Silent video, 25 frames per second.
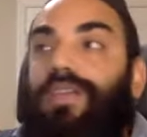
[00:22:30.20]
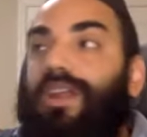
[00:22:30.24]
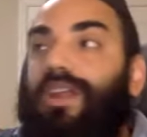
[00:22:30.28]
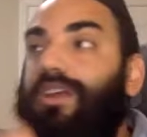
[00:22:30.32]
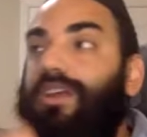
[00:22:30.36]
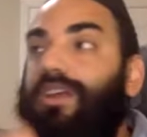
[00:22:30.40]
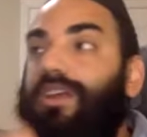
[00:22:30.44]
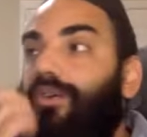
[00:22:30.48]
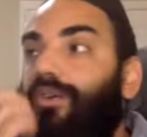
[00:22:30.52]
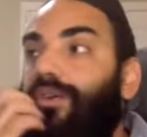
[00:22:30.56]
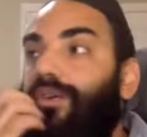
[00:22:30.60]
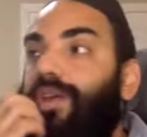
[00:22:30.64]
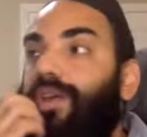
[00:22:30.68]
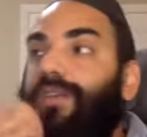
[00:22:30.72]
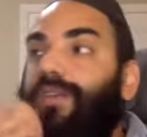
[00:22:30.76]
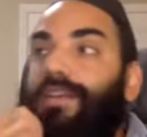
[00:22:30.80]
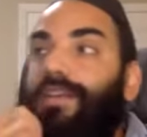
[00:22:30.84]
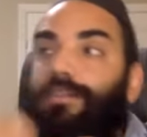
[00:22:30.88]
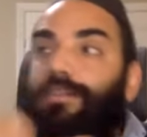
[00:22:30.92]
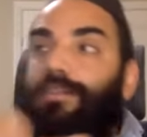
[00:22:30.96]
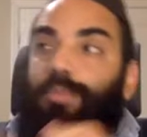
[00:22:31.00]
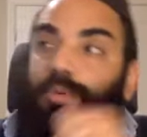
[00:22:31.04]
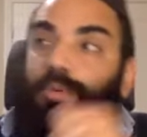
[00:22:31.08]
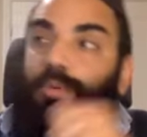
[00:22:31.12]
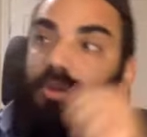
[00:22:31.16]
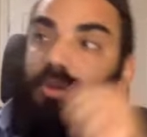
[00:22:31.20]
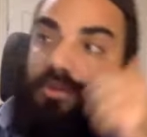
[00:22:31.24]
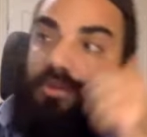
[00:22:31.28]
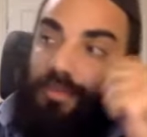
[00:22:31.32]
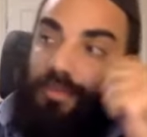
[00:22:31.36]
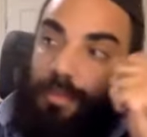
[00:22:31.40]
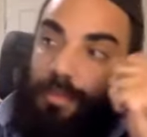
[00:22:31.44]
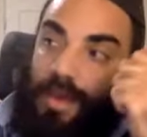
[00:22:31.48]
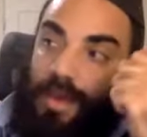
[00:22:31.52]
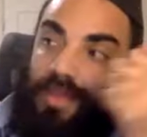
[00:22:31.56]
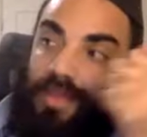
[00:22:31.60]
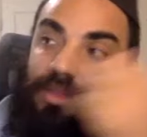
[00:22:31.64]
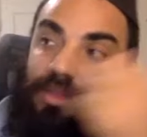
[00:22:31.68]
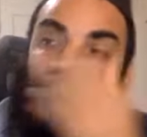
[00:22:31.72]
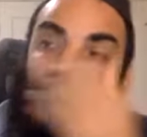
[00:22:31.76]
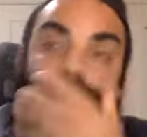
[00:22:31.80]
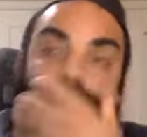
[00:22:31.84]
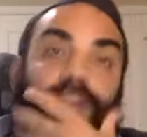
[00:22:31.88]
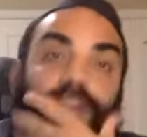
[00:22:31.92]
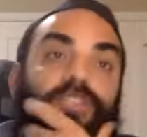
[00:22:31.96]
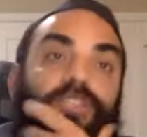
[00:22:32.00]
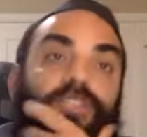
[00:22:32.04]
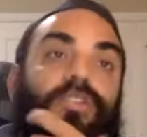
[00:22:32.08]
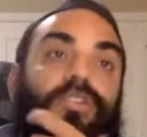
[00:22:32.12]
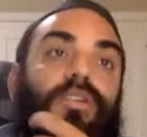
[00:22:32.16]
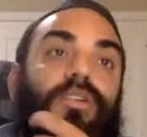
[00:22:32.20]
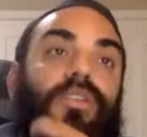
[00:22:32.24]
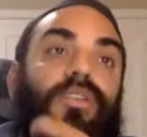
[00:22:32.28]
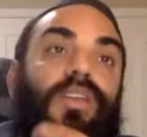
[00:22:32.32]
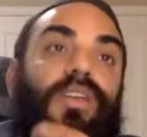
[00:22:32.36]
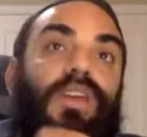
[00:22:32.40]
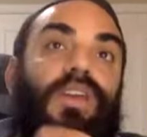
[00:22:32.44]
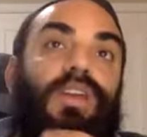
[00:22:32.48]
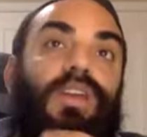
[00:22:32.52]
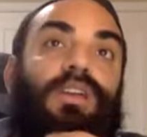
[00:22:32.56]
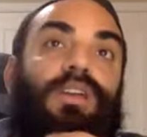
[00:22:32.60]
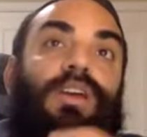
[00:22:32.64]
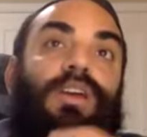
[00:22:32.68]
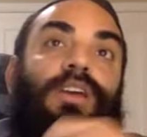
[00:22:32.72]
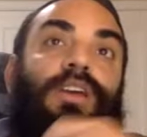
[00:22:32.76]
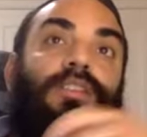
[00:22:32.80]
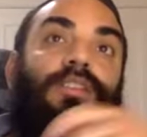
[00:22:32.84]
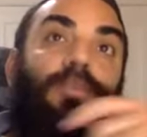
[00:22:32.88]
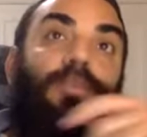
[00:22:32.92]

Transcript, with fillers: not a yearning that's born of a pathological need